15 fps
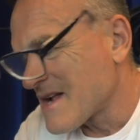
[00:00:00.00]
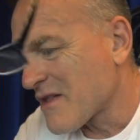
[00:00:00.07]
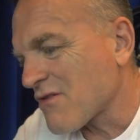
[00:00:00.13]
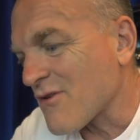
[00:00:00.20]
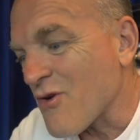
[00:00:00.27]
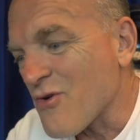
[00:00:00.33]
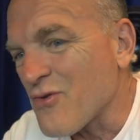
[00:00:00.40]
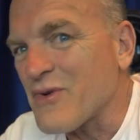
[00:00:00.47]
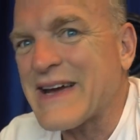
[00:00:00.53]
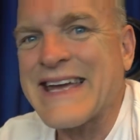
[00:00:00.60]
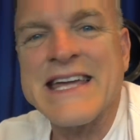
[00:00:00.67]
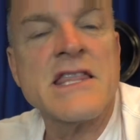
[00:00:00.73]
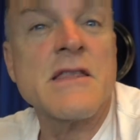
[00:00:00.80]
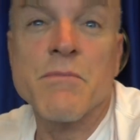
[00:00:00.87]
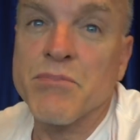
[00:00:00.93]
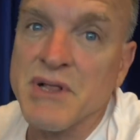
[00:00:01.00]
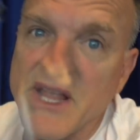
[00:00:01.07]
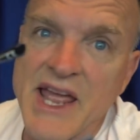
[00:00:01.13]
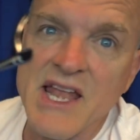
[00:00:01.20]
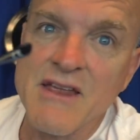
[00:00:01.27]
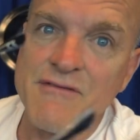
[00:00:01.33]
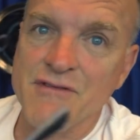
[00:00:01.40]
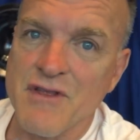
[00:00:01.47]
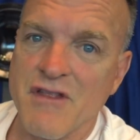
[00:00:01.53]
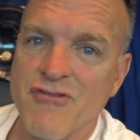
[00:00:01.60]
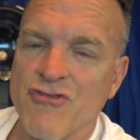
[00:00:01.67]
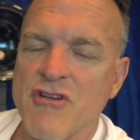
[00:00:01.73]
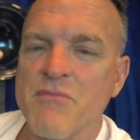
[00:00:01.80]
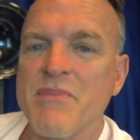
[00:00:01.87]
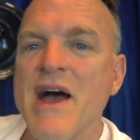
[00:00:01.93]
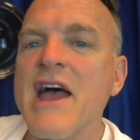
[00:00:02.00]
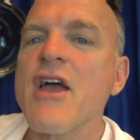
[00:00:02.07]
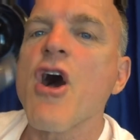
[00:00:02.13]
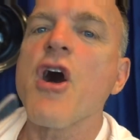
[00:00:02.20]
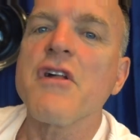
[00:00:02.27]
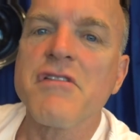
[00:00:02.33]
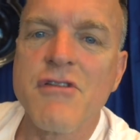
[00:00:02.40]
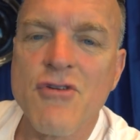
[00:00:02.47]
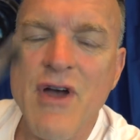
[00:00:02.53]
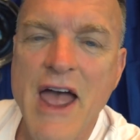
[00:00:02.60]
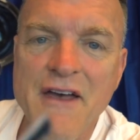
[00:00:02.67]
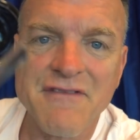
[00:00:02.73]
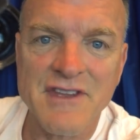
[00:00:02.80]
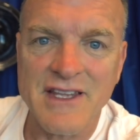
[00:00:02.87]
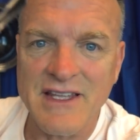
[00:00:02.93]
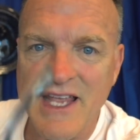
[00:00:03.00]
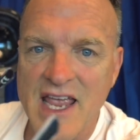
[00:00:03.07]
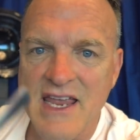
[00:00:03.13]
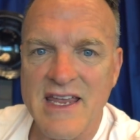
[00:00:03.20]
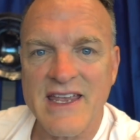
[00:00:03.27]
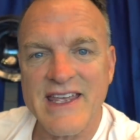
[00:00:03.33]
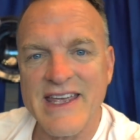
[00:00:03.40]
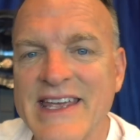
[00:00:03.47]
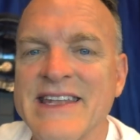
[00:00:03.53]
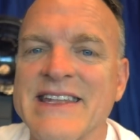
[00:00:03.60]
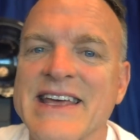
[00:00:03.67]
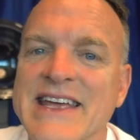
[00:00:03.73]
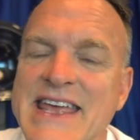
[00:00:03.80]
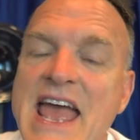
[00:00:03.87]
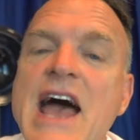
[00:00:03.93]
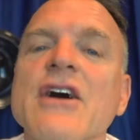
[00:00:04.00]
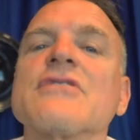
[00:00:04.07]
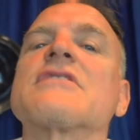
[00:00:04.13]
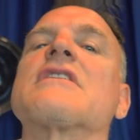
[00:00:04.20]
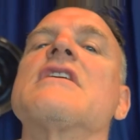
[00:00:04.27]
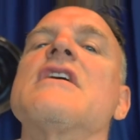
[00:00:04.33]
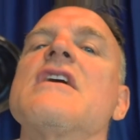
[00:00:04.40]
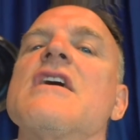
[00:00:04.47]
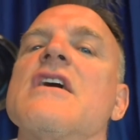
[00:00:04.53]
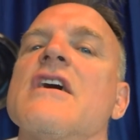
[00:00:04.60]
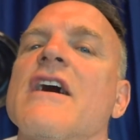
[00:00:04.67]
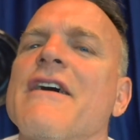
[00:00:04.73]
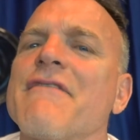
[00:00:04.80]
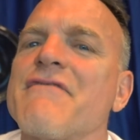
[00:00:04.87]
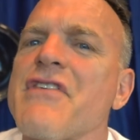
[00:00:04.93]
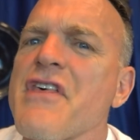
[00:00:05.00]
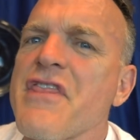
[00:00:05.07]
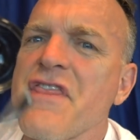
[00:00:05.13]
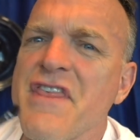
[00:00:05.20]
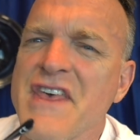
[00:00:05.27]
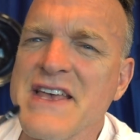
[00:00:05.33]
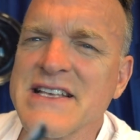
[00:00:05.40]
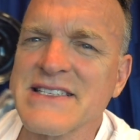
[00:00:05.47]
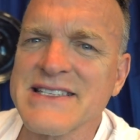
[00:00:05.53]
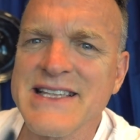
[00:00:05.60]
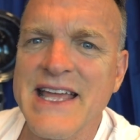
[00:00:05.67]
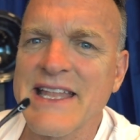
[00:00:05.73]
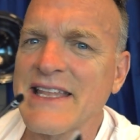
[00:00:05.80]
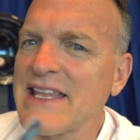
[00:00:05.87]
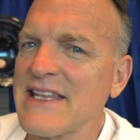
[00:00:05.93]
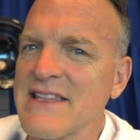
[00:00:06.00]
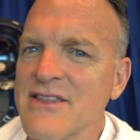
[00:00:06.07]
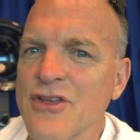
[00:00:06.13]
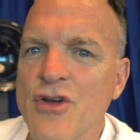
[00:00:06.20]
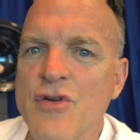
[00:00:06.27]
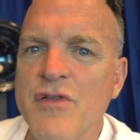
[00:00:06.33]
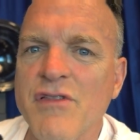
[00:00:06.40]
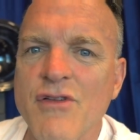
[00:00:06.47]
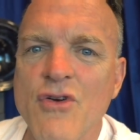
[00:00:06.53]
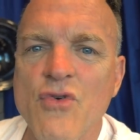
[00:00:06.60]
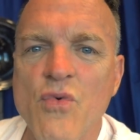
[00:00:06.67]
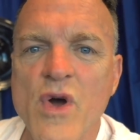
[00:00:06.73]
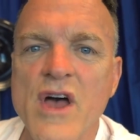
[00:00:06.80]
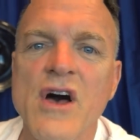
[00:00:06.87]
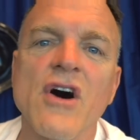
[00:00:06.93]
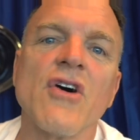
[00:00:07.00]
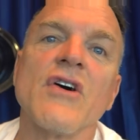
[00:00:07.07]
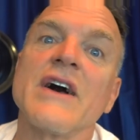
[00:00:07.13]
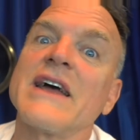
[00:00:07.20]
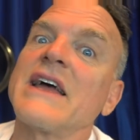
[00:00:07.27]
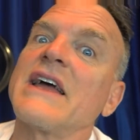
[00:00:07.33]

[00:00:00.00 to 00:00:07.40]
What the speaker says: So in the planning for this trip, I also have to take in account of the things that didn't go so well